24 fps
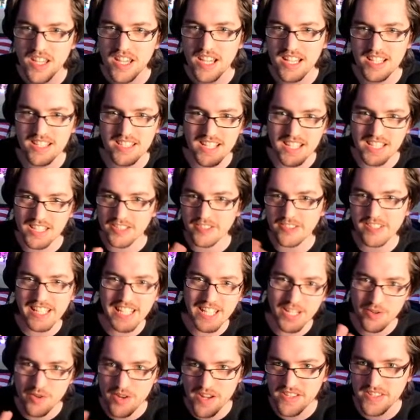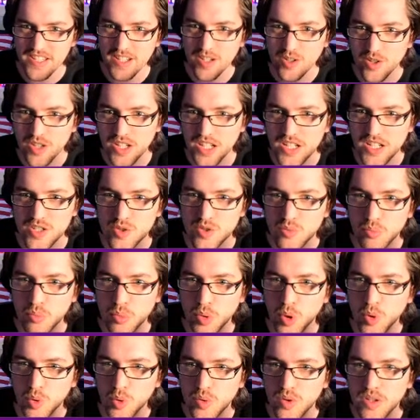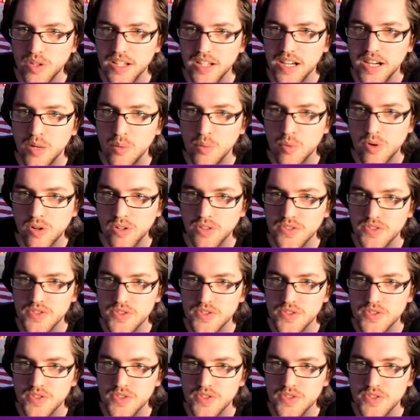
it's kind of like tracing going into both worlds.